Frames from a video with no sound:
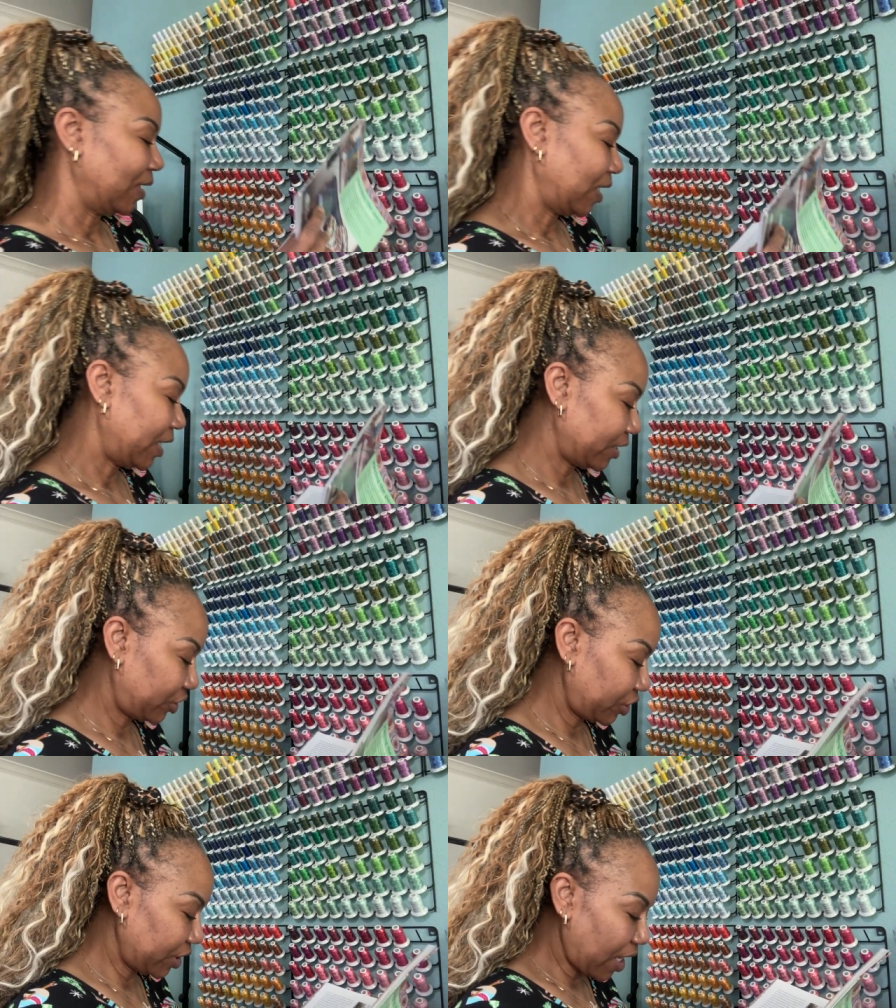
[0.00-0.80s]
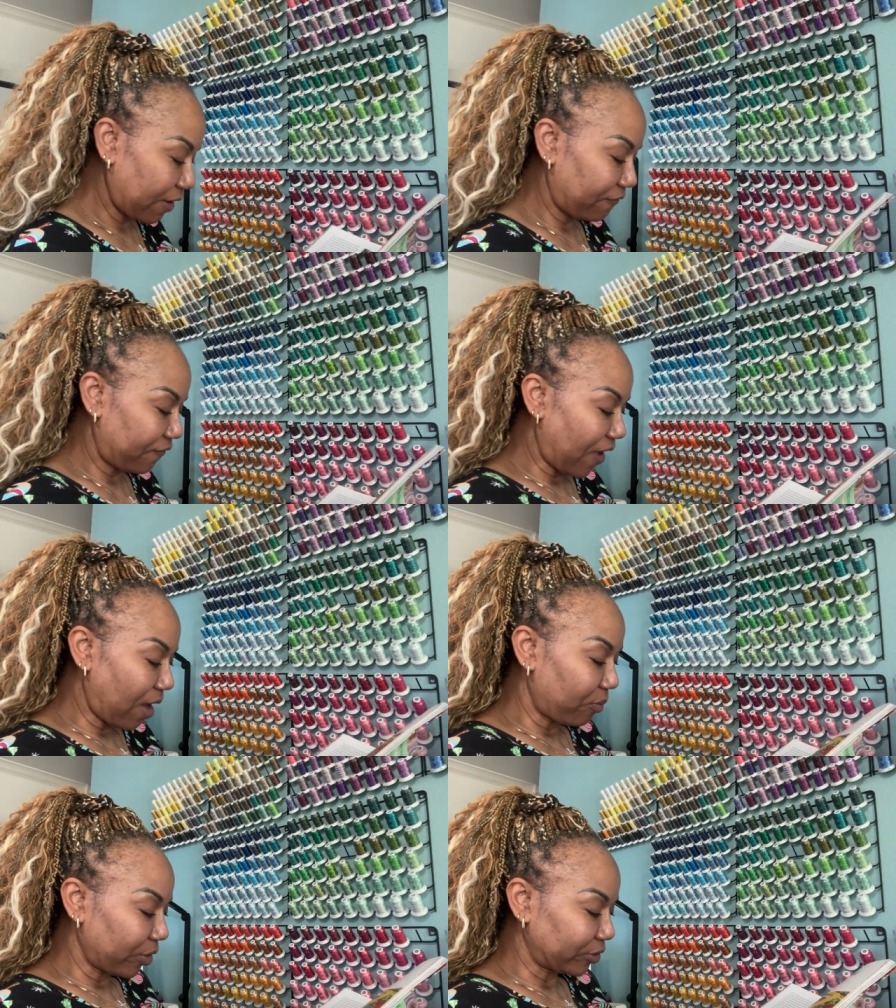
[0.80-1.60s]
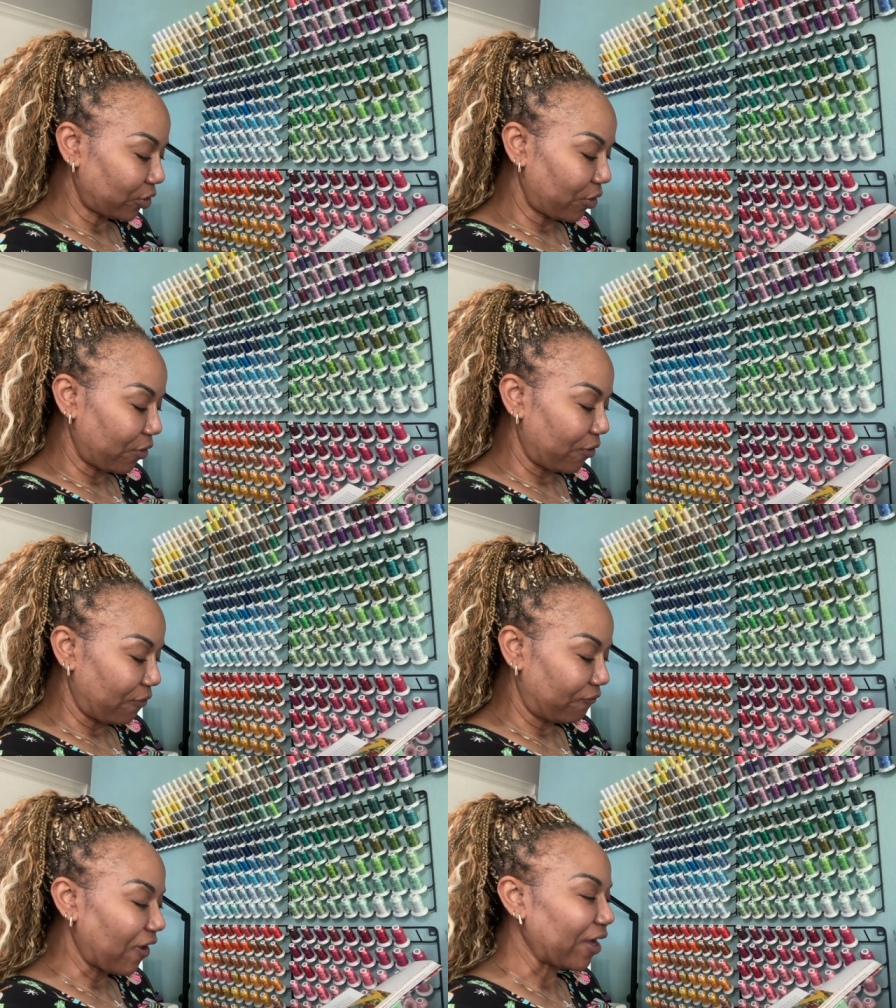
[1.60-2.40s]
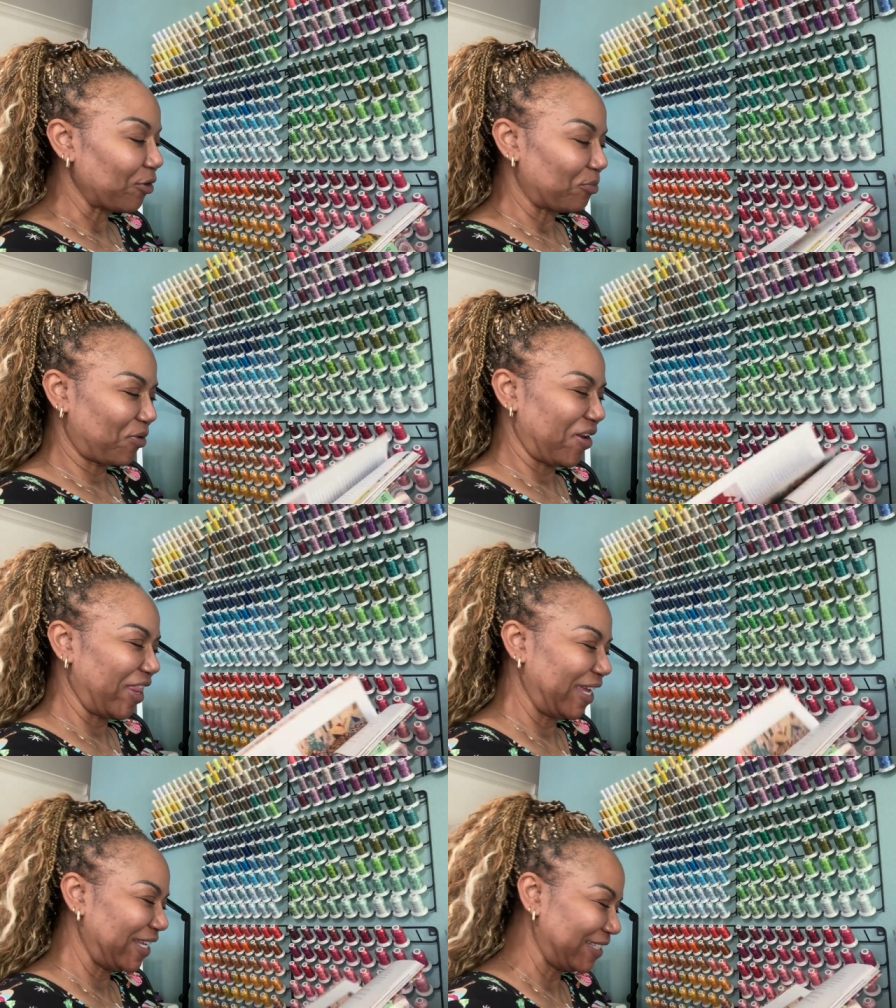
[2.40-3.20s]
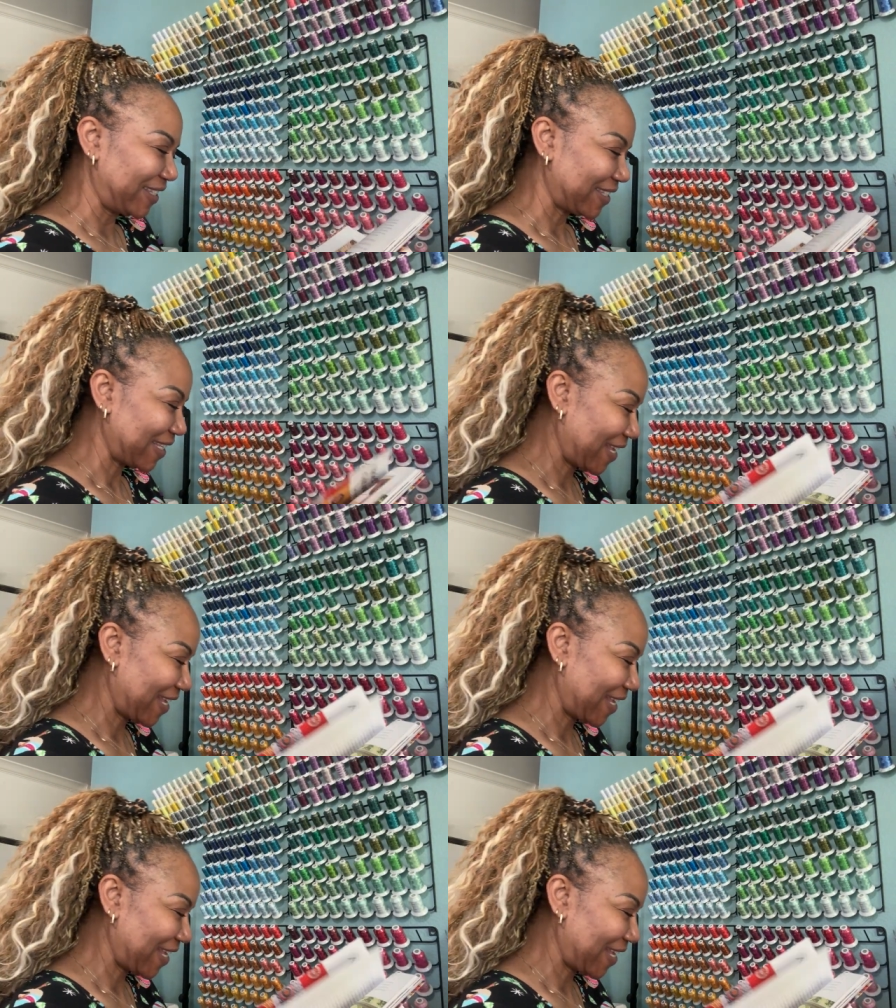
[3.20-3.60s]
And she like fabriced her fireplace.